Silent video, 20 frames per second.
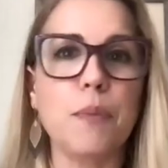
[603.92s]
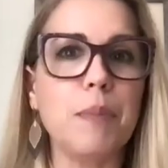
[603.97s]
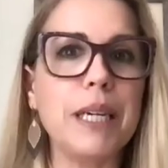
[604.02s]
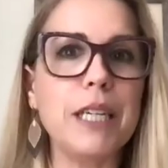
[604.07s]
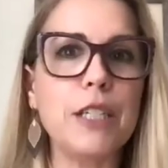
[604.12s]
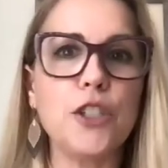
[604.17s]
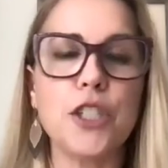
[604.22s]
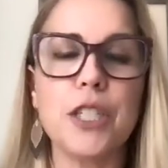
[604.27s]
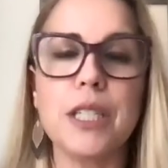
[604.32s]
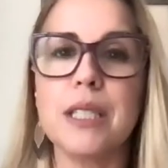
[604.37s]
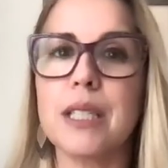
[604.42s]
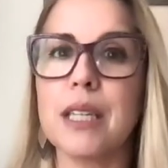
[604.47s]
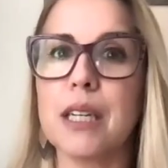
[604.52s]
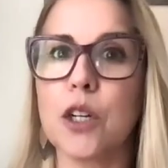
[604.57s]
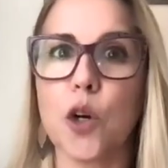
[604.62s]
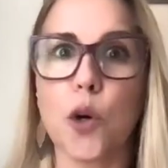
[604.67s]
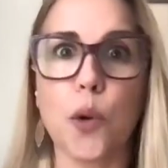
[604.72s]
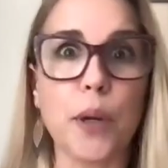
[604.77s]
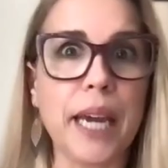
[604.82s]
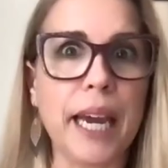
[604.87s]
me, she's a
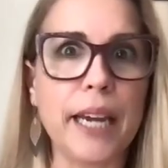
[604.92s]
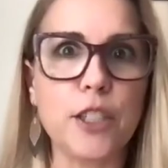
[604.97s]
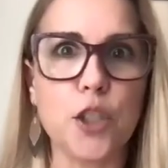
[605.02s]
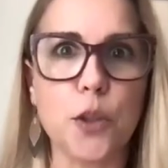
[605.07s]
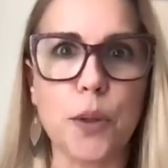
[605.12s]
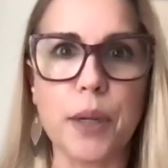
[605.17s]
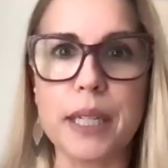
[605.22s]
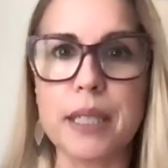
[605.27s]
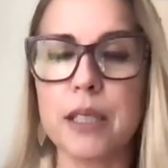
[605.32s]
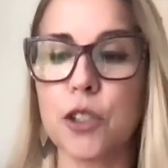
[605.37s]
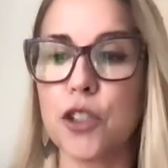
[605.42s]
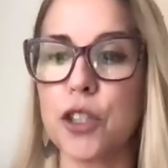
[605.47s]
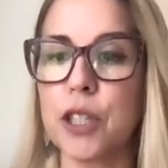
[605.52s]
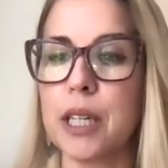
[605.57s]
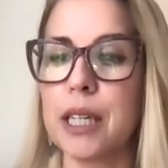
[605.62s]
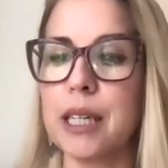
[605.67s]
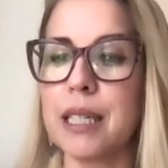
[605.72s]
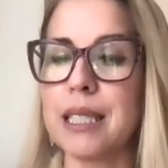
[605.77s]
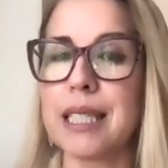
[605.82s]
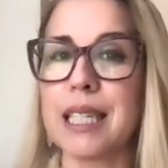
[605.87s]
creatrix.
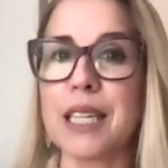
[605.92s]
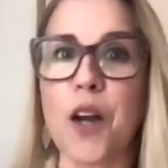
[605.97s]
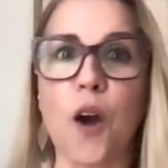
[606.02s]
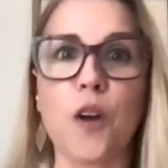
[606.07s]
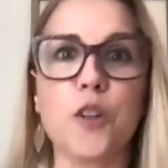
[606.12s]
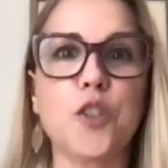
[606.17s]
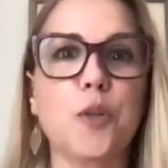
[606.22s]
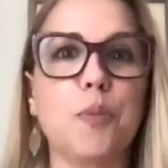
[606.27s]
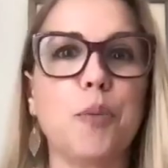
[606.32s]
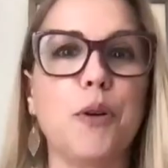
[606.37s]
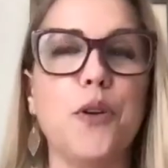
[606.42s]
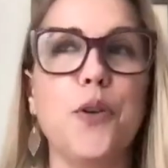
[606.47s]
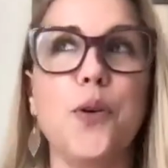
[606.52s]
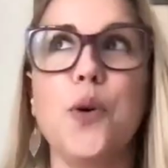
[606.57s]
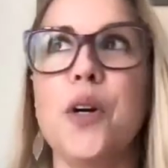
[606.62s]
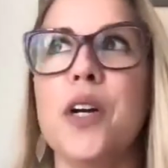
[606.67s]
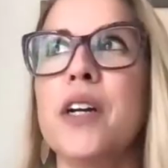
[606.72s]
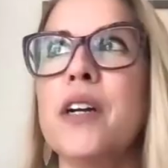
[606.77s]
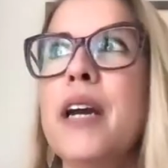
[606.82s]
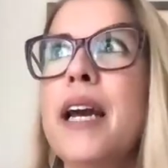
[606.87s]
She is an
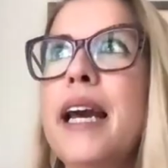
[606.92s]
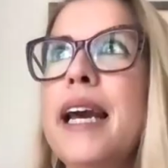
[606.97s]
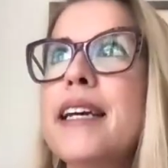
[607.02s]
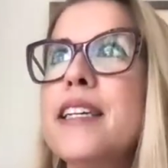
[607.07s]
entrepreneur.